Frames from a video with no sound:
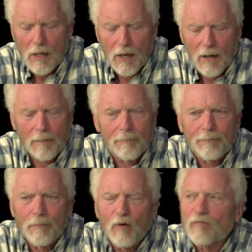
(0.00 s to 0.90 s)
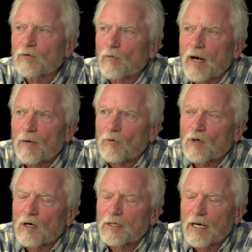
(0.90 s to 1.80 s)
uh, moved to what I would
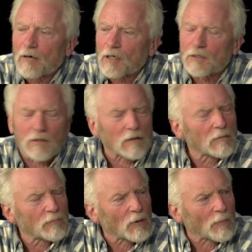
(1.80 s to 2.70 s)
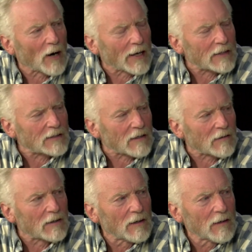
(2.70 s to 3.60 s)
call character proprietary.